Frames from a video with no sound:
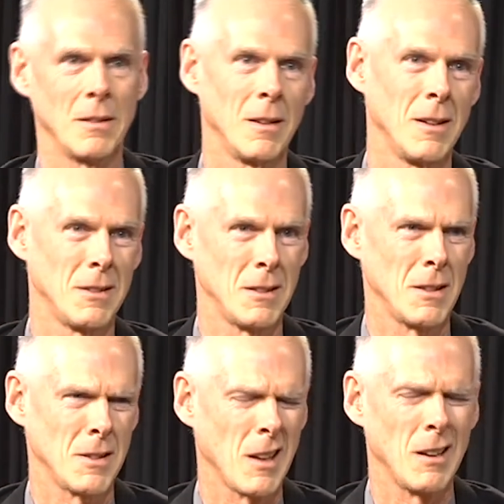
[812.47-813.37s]
and
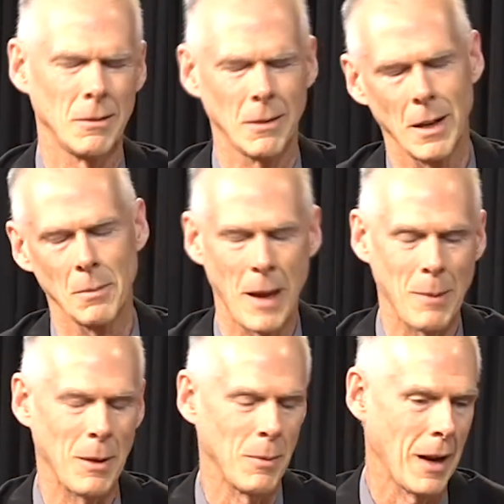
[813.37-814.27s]
she said, oh, well,
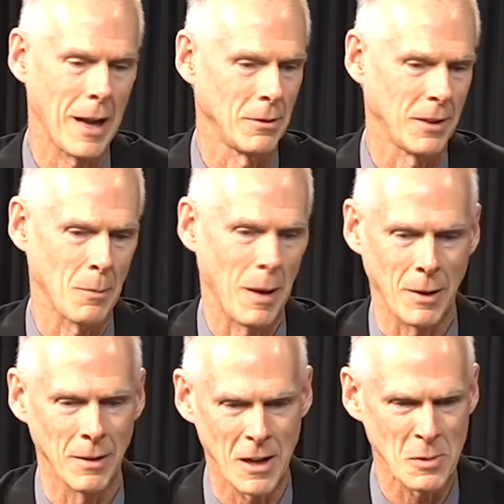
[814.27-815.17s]
maybe, but I don't think
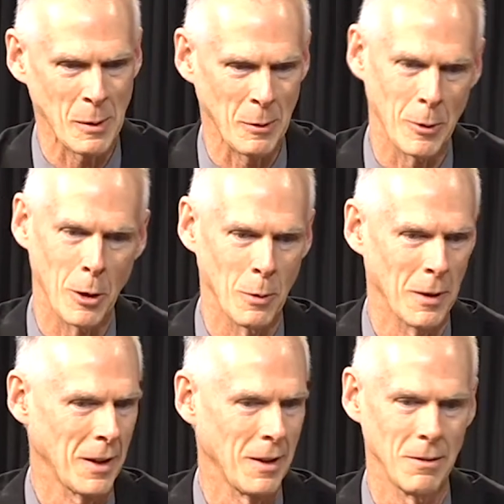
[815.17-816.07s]
my husband would
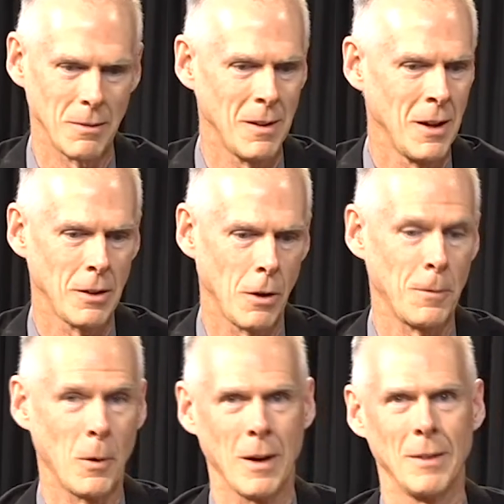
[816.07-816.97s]
go
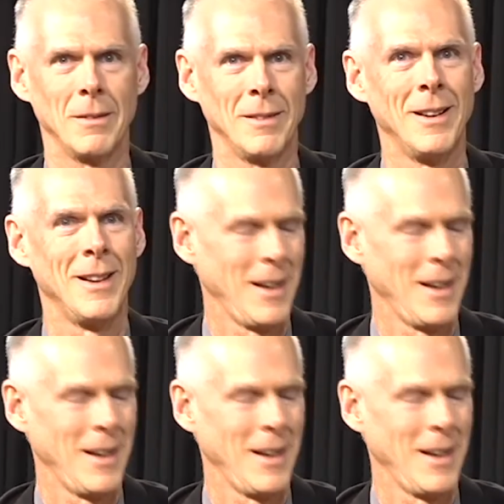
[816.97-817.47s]
for it.